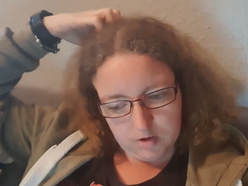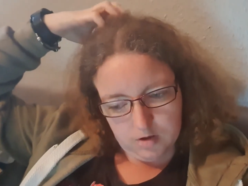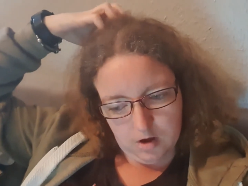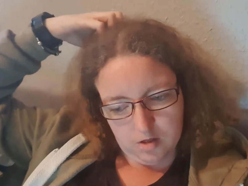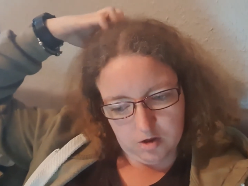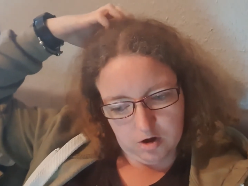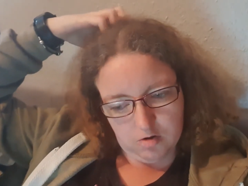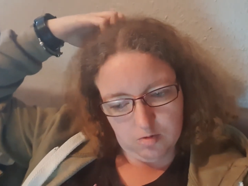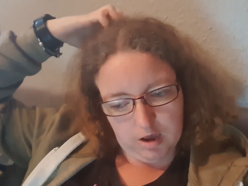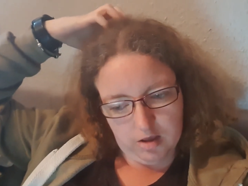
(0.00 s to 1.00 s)
the new
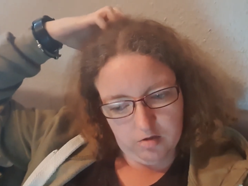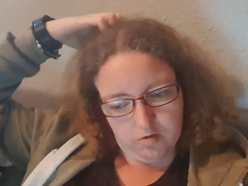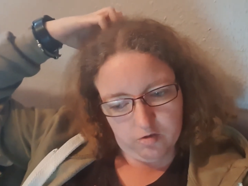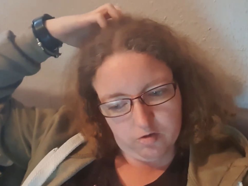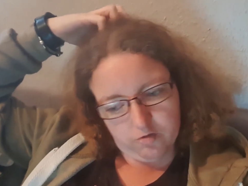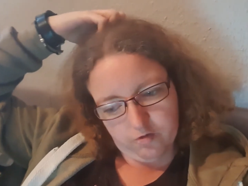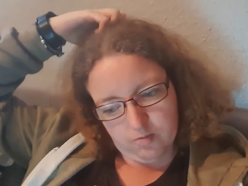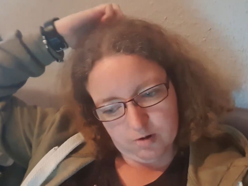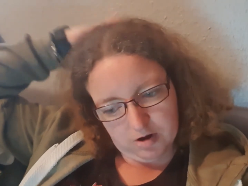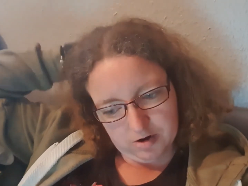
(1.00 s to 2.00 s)
release
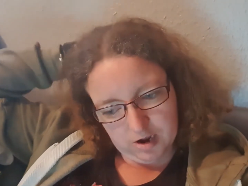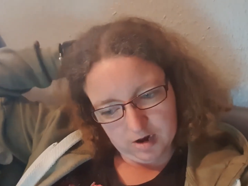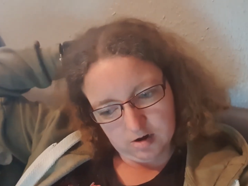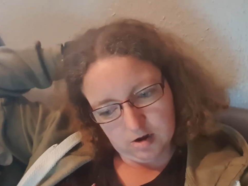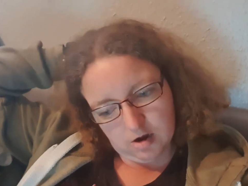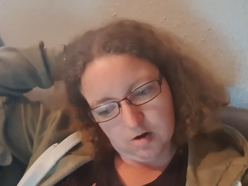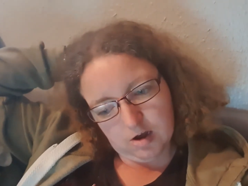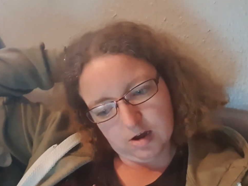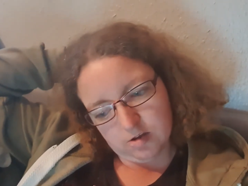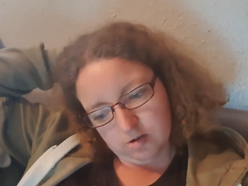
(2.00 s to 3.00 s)
from Nintendo
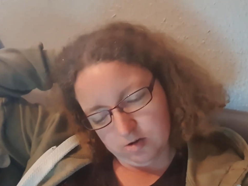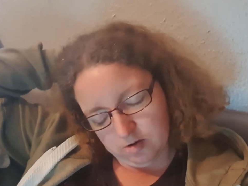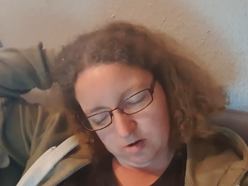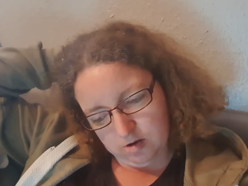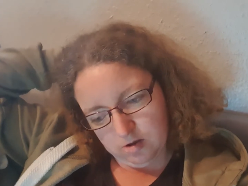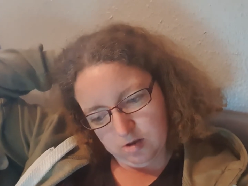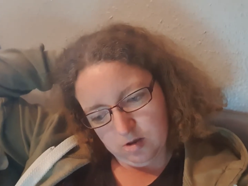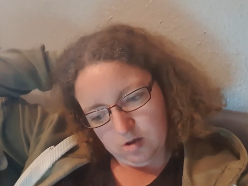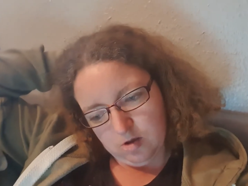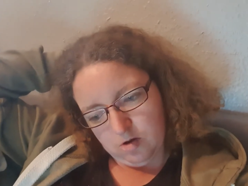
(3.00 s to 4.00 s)
last night
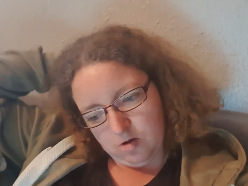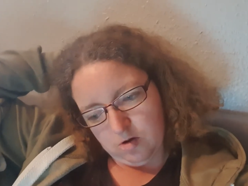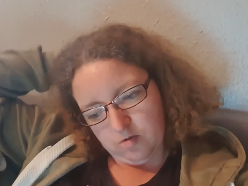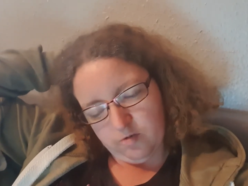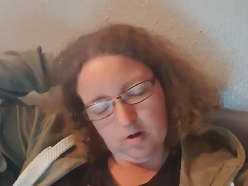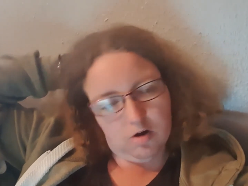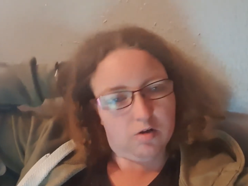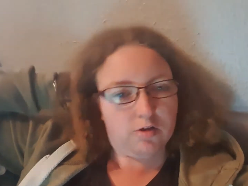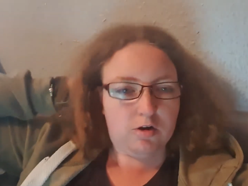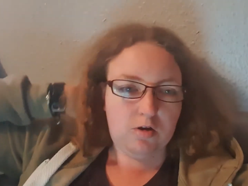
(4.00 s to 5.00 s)
of a lot
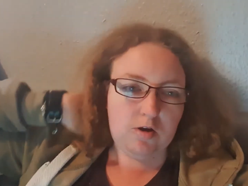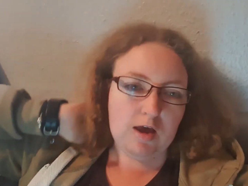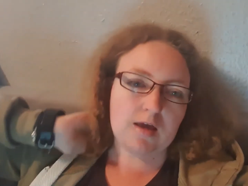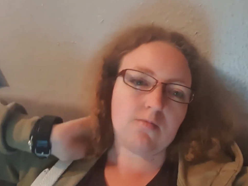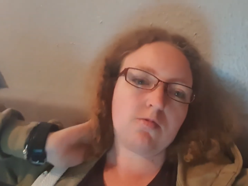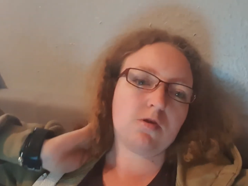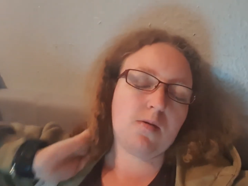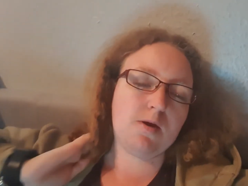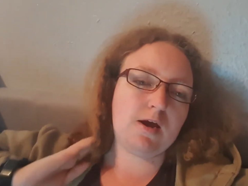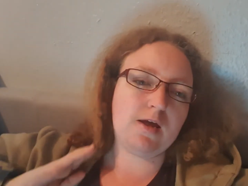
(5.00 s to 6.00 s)
of the new games
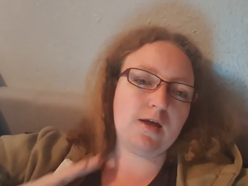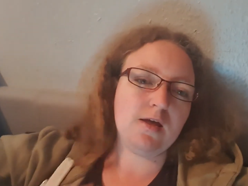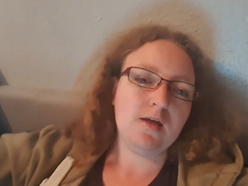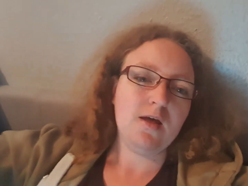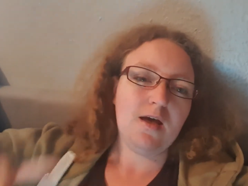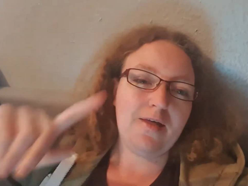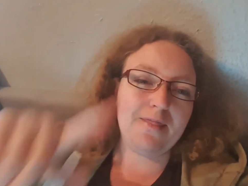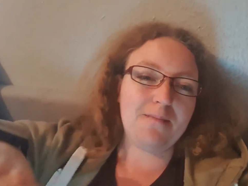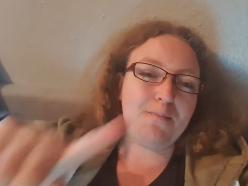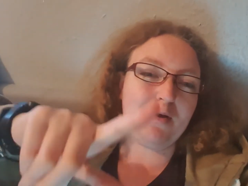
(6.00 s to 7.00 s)
coming out, and
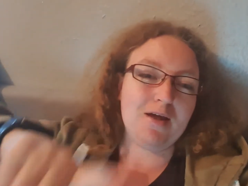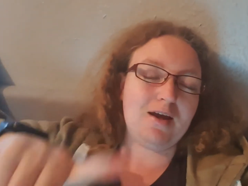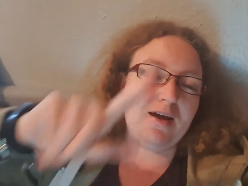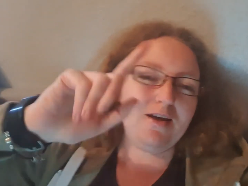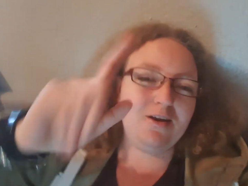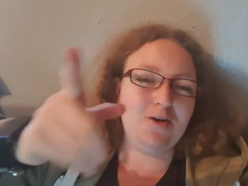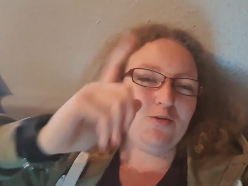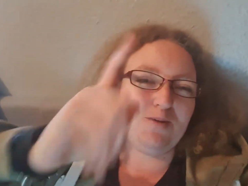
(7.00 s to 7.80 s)
they're bringing out a new